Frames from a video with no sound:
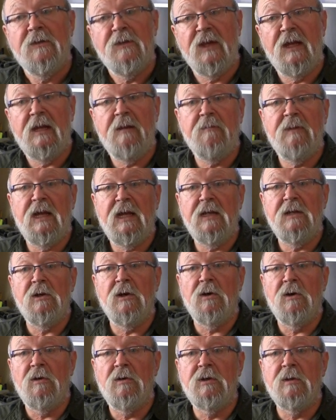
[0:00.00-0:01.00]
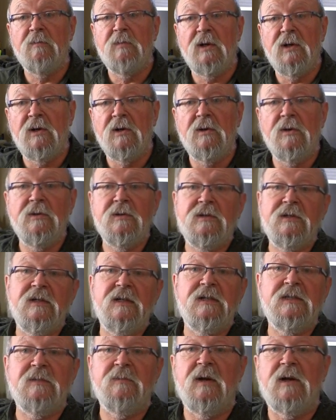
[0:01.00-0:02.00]
They may know the boat
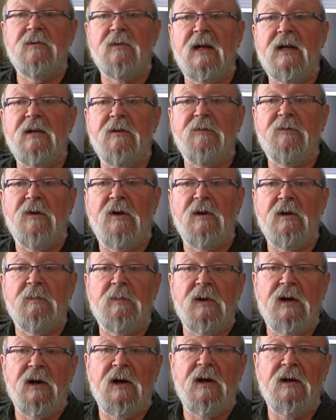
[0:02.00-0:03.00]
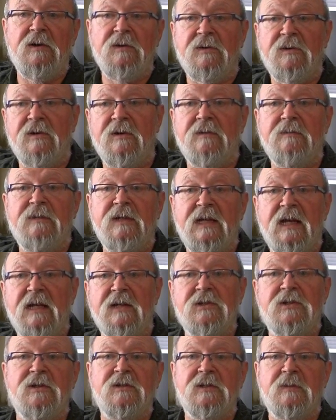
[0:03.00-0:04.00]
is about ready to fall apart or the
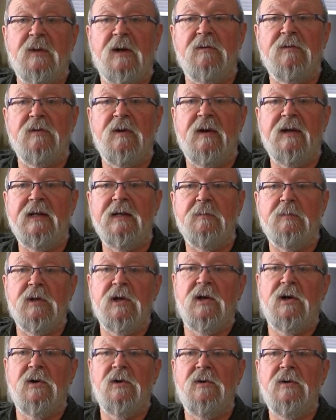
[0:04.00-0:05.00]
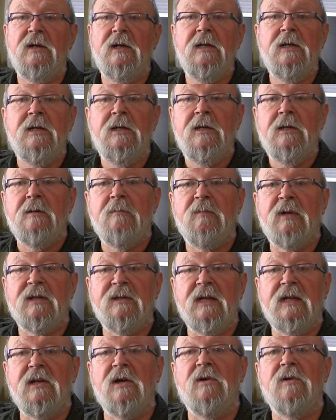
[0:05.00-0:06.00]
engine is about ready to blow, but
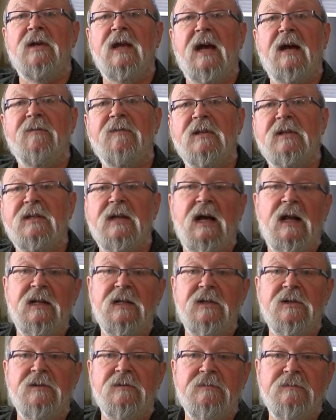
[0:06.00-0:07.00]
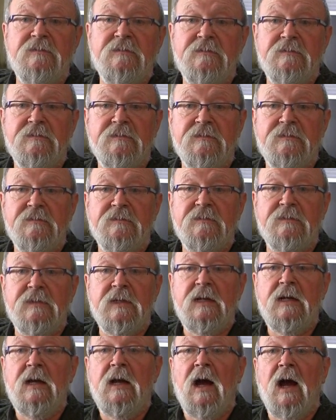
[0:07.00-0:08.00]
they don't have to tell you.
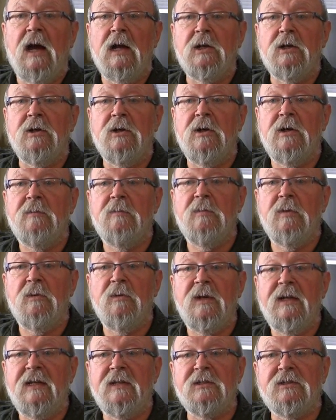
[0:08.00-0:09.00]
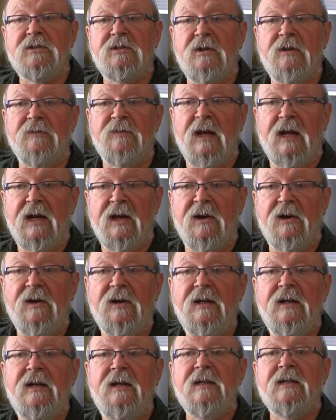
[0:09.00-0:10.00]
A good marine
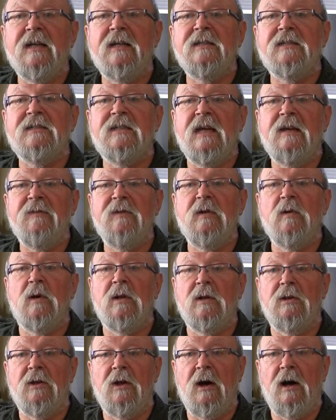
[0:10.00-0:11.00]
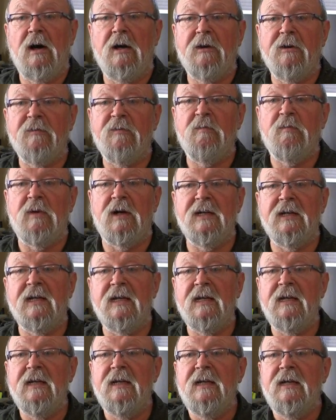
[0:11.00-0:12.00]
surveyor can save you a lot of
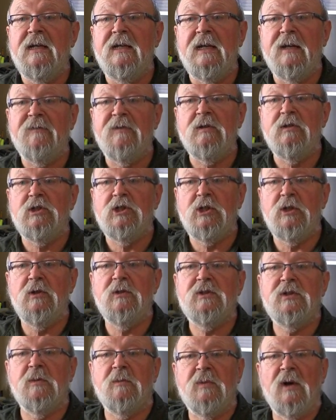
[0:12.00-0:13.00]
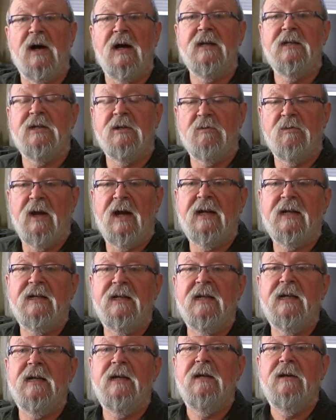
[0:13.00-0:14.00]
money if you choose to buy
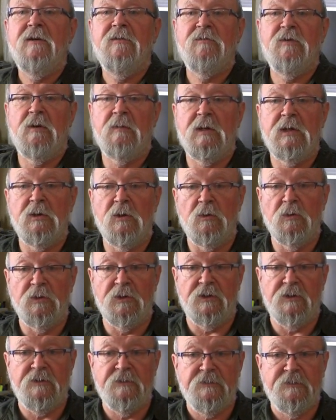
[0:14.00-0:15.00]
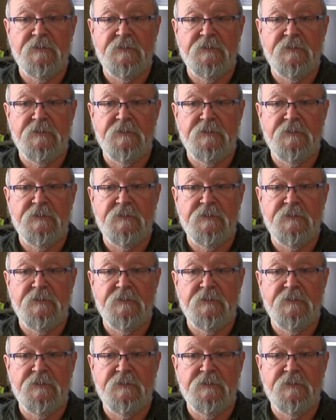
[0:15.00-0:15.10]
directly from an owner.